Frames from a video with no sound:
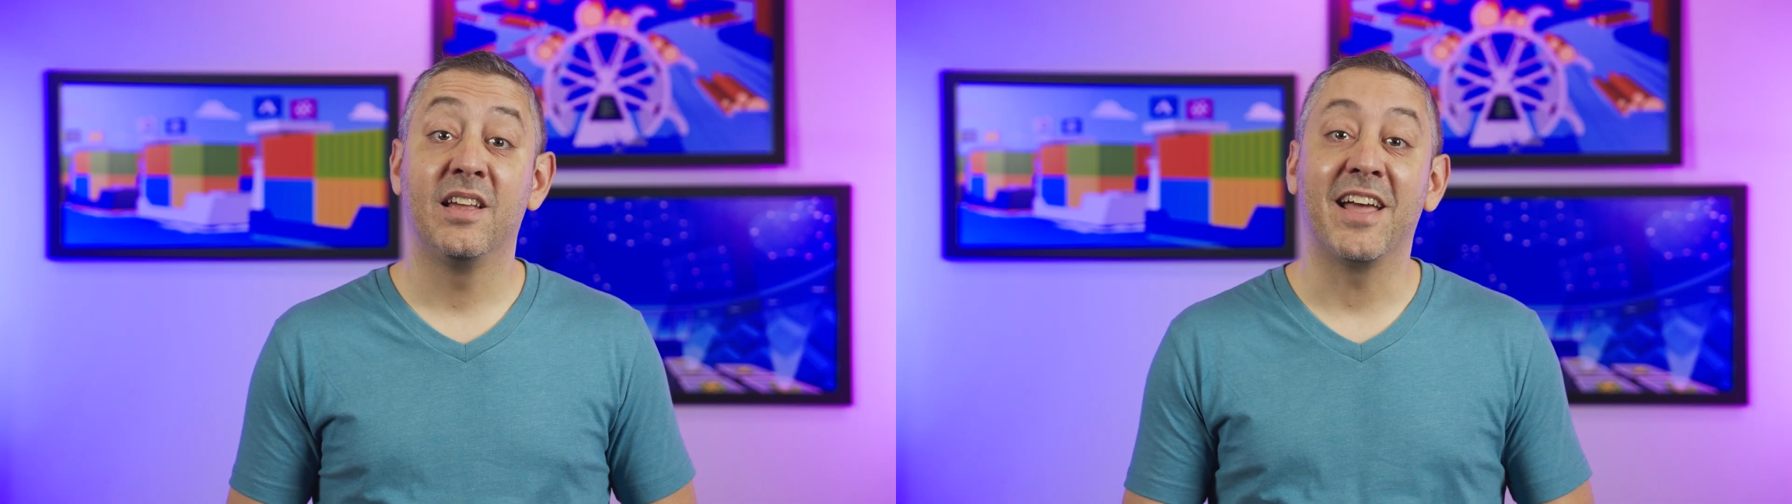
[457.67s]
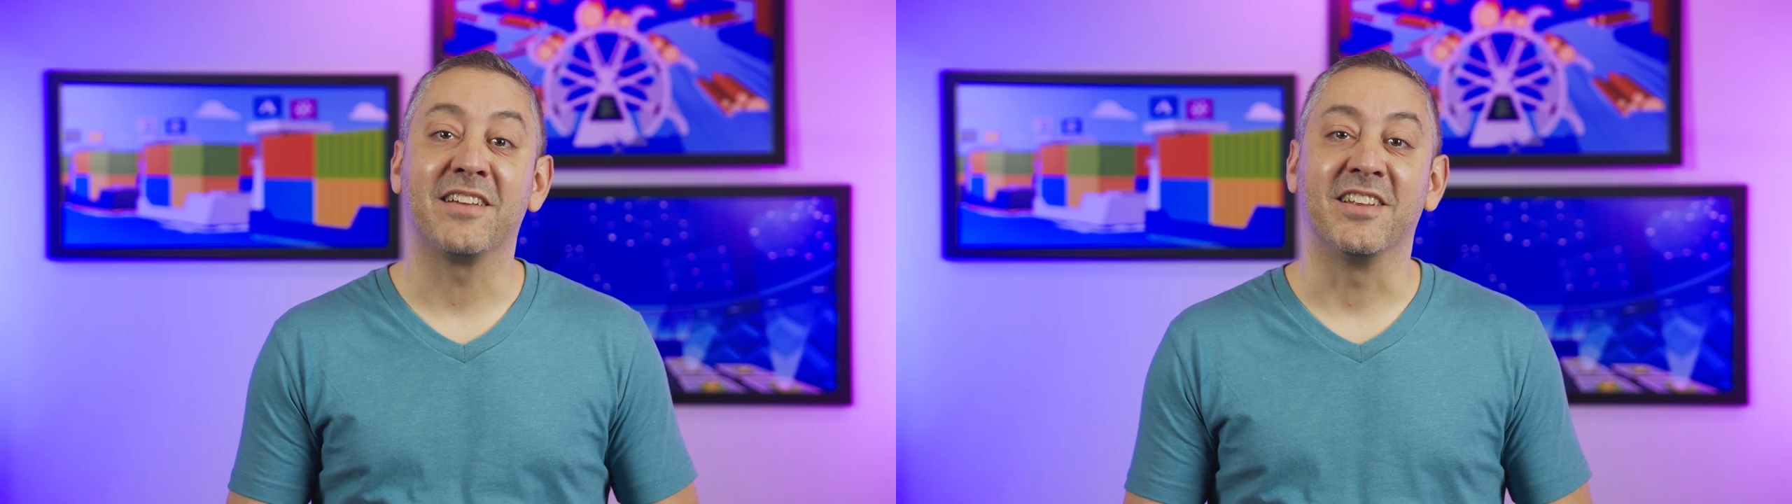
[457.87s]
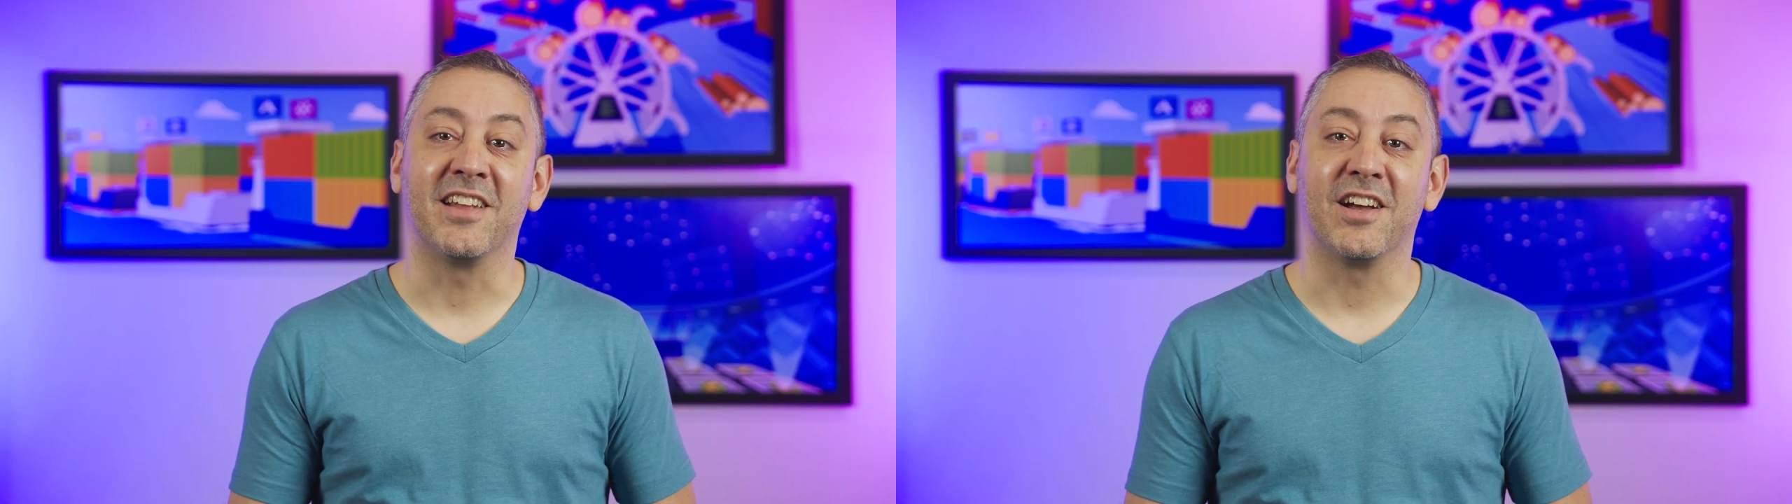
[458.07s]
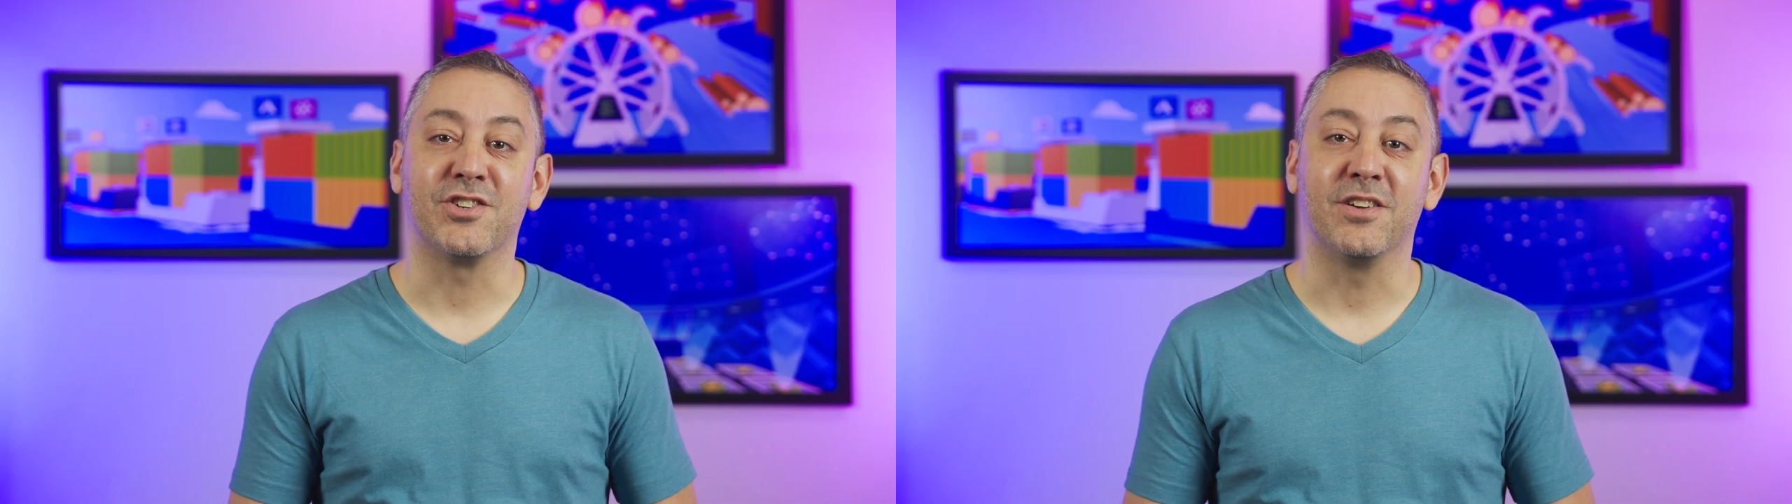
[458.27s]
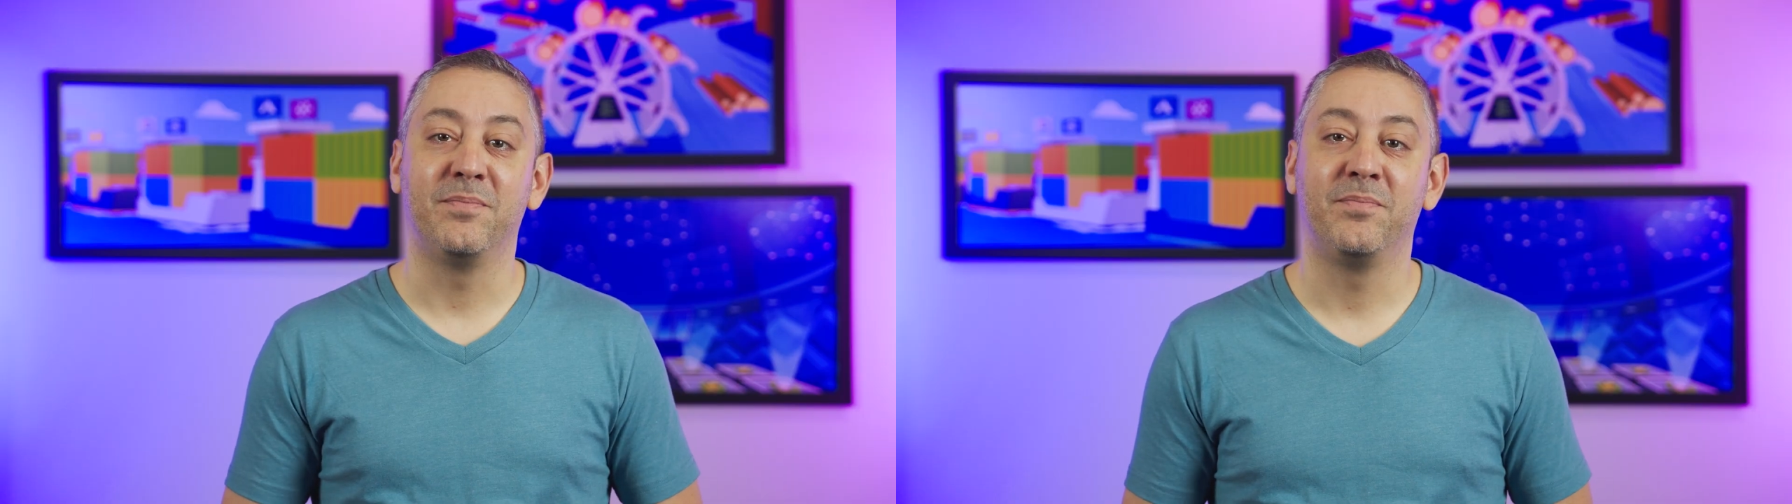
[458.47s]
Thanks,
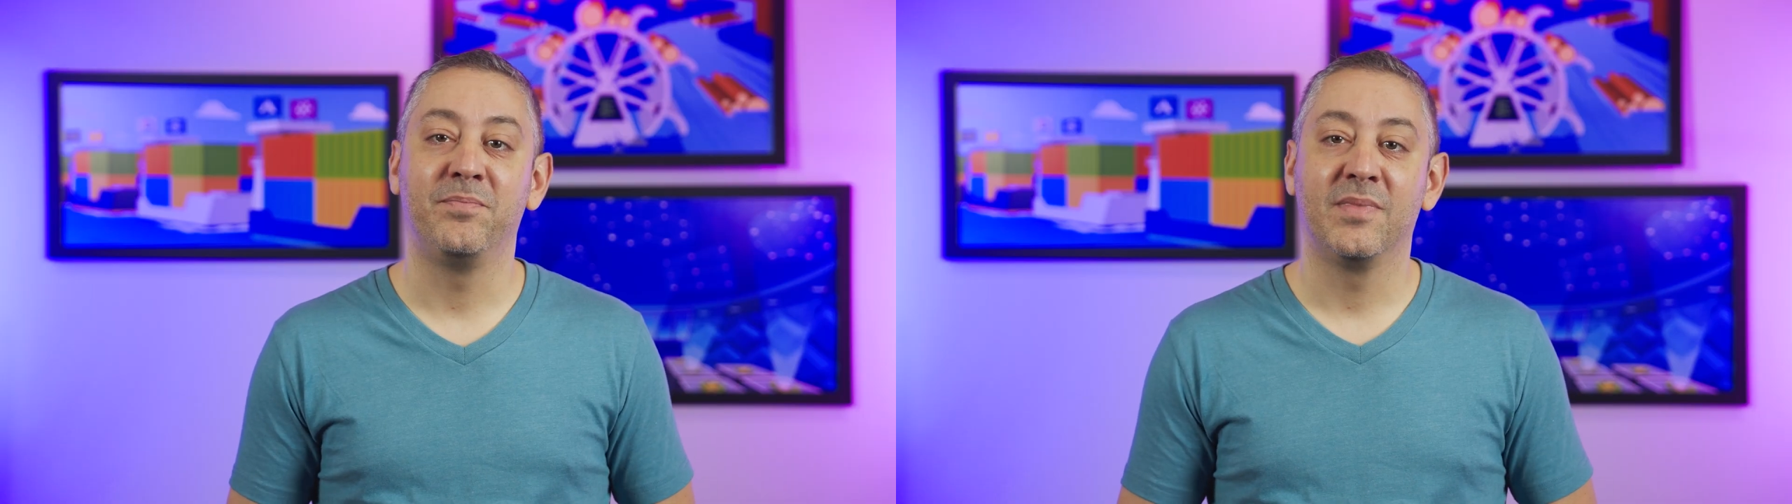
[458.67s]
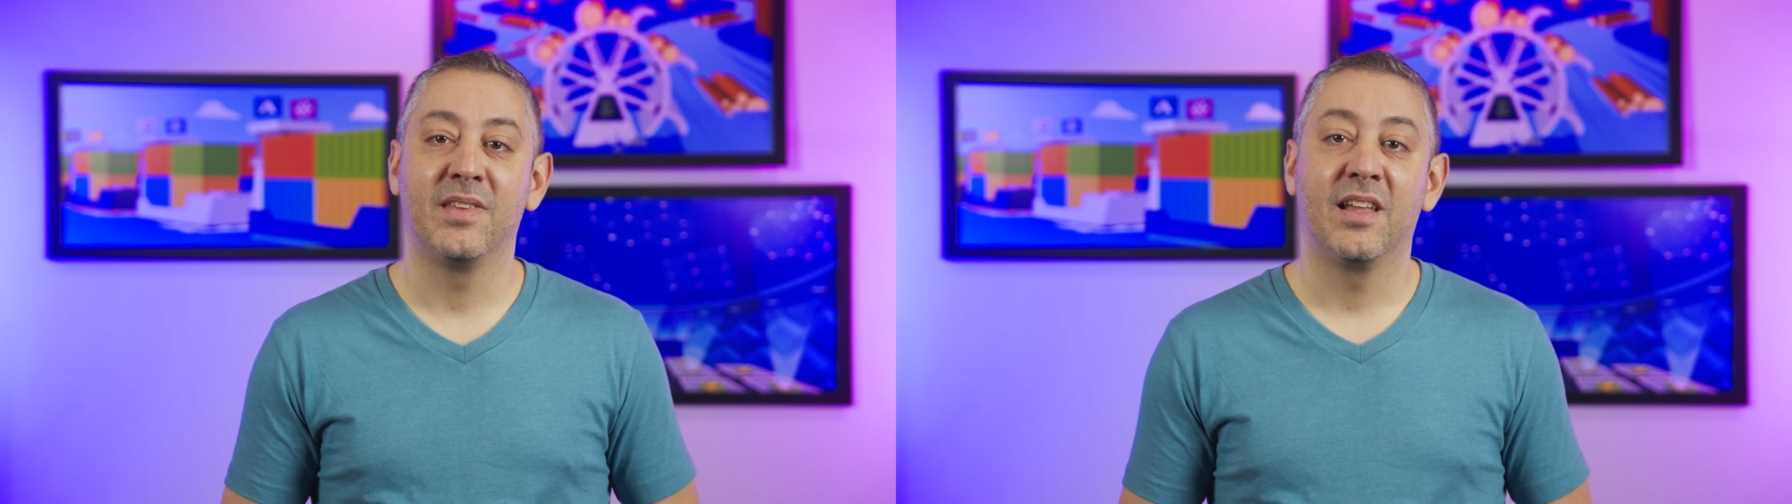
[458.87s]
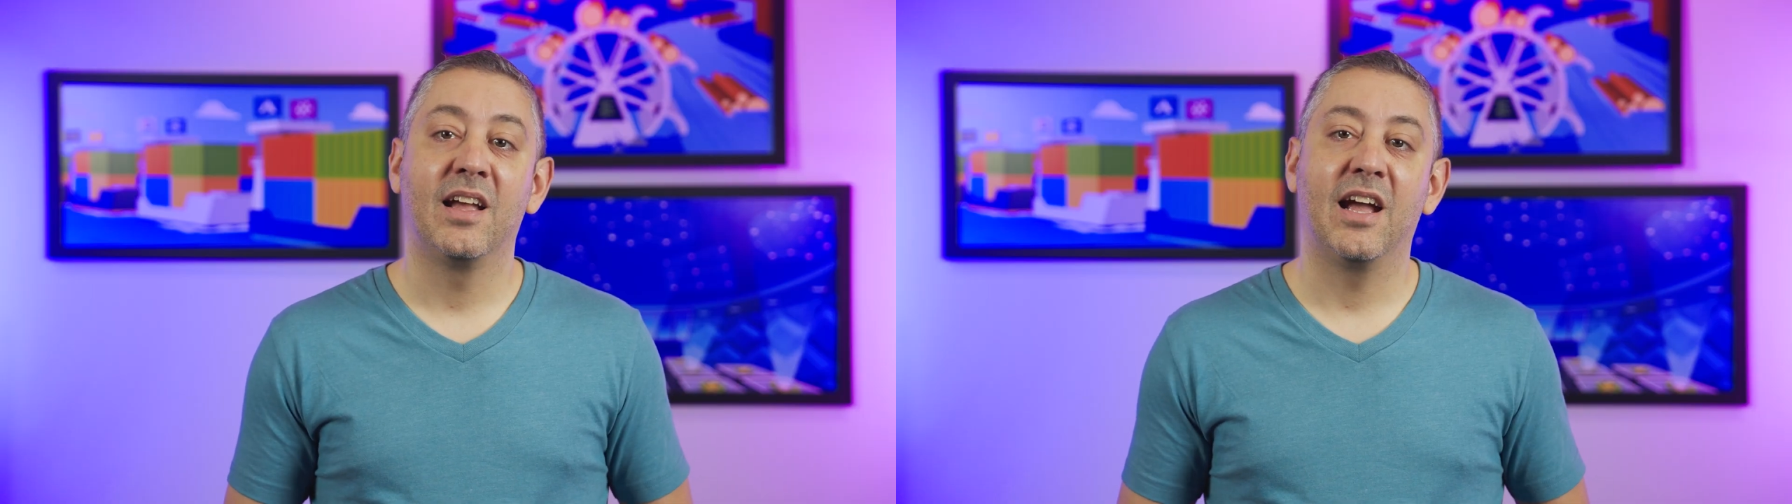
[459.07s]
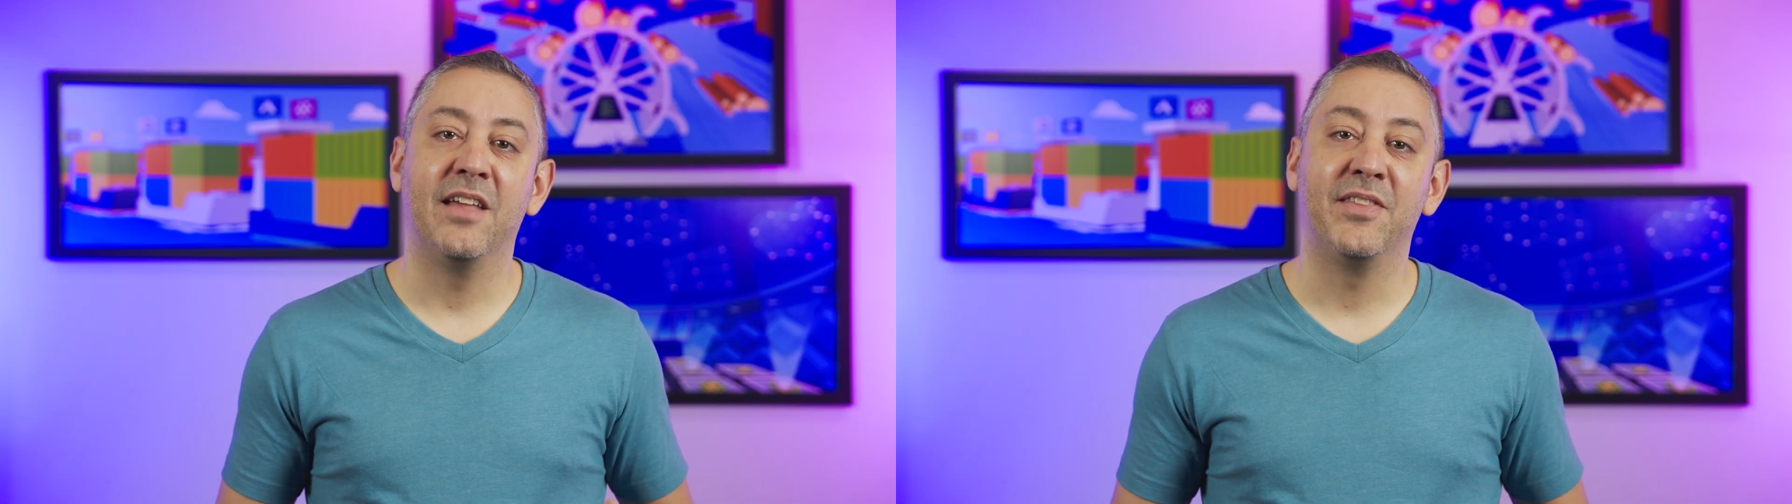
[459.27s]
Natasha. And